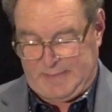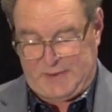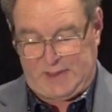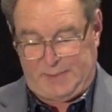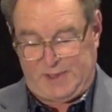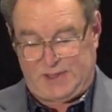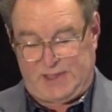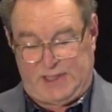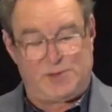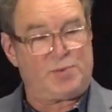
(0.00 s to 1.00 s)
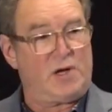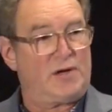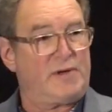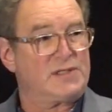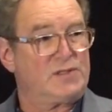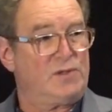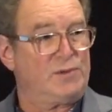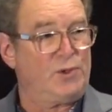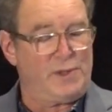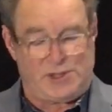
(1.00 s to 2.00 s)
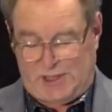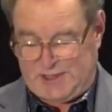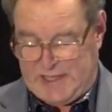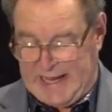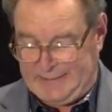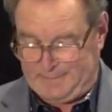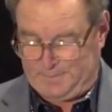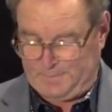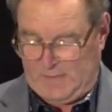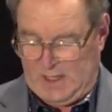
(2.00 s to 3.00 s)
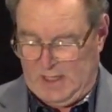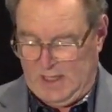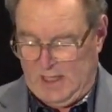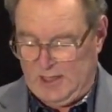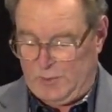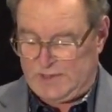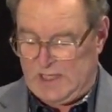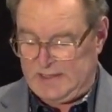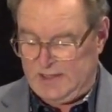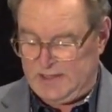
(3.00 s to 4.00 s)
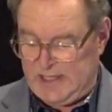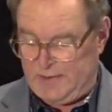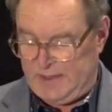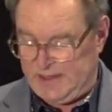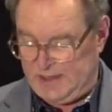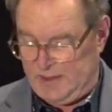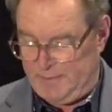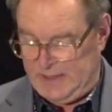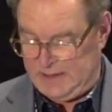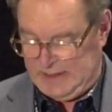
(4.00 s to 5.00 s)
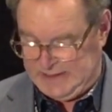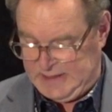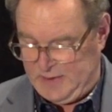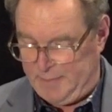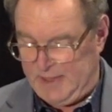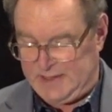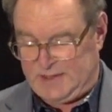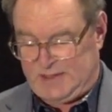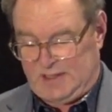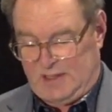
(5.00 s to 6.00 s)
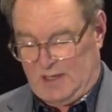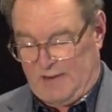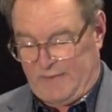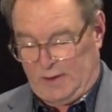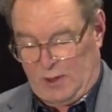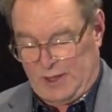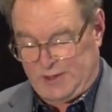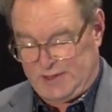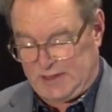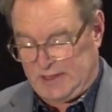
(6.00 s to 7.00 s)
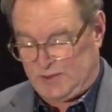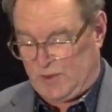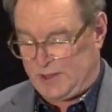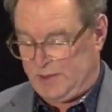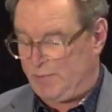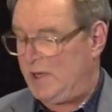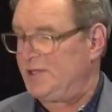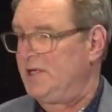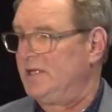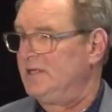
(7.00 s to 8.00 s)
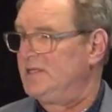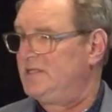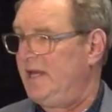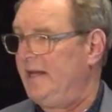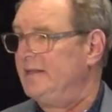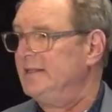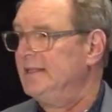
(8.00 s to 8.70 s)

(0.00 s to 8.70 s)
about the WCD's progress on doing just that. The Wisconsin Center is in the midst of the largest construction project in the state,